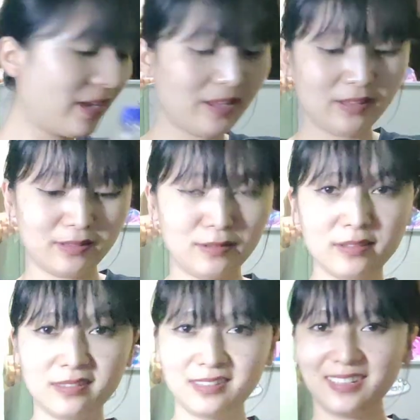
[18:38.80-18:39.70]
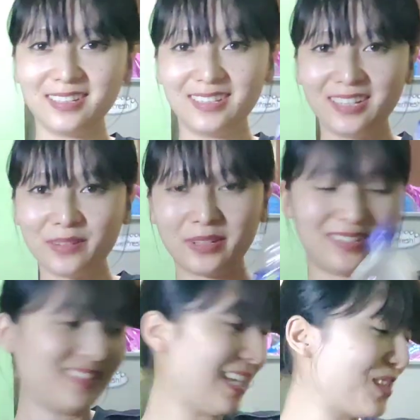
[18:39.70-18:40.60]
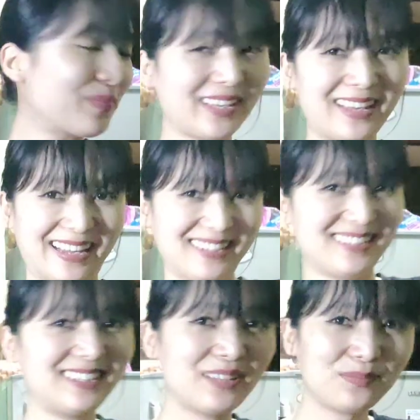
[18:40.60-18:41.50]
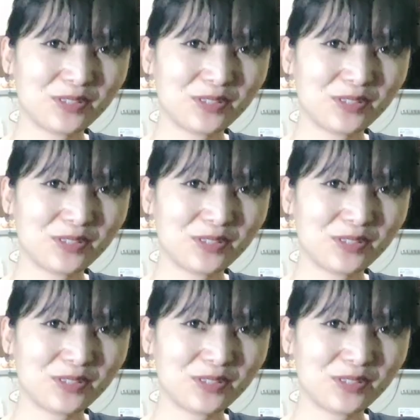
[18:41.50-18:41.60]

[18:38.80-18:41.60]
Joey, come here. That's my cat.